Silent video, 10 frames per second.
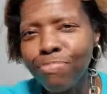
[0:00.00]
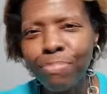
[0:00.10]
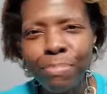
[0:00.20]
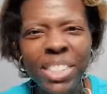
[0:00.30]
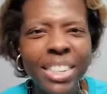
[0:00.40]

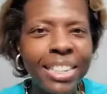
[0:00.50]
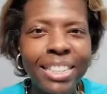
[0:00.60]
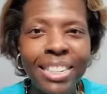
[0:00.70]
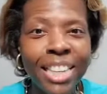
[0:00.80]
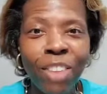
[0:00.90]

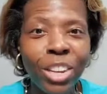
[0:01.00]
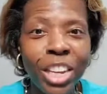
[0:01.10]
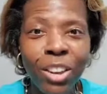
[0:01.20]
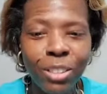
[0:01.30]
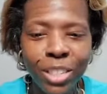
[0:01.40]
60, 70
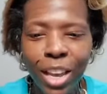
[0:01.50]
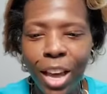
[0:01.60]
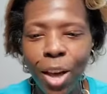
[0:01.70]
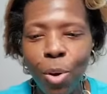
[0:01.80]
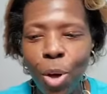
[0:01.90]
years
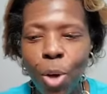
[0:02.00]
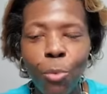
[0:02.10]
ago